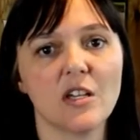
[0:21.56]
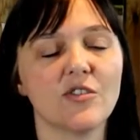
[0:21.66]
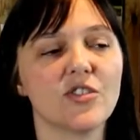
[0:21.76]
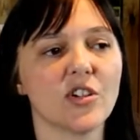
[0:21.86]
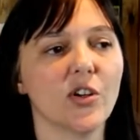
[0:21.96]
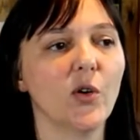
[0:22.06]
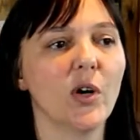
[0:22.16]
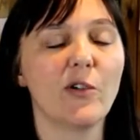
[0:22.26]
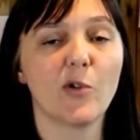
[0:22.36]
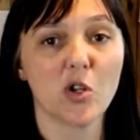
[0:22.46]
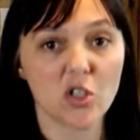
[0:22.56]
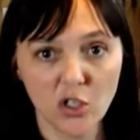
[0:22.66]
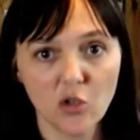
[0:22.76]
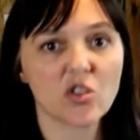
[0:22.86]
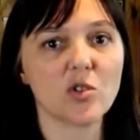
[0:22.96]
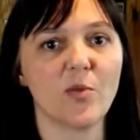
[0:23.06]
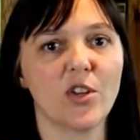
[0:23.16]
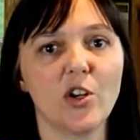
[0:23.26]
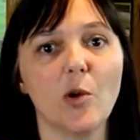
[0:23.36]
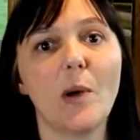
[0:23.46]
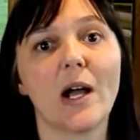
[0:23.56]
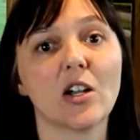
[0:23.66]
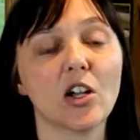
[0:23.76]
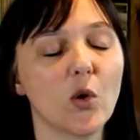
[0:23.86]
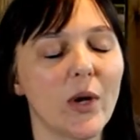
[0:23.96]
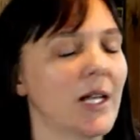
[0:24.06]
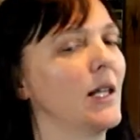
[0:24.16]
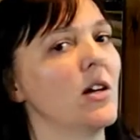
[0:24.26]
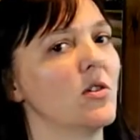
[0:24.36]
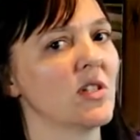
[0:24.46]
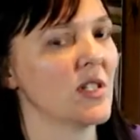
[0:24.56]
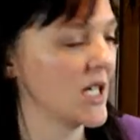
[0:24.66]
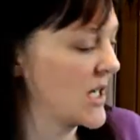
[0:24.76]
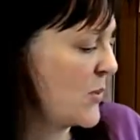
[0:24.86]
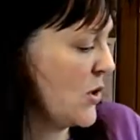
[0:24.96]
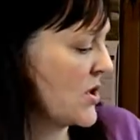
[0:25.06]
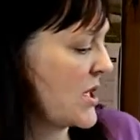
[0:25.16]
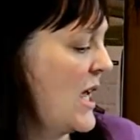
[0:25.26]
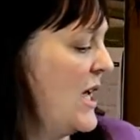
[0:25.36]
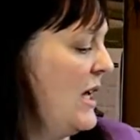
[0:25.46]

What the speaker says: So if I want to look something up, I can quickly go to these books.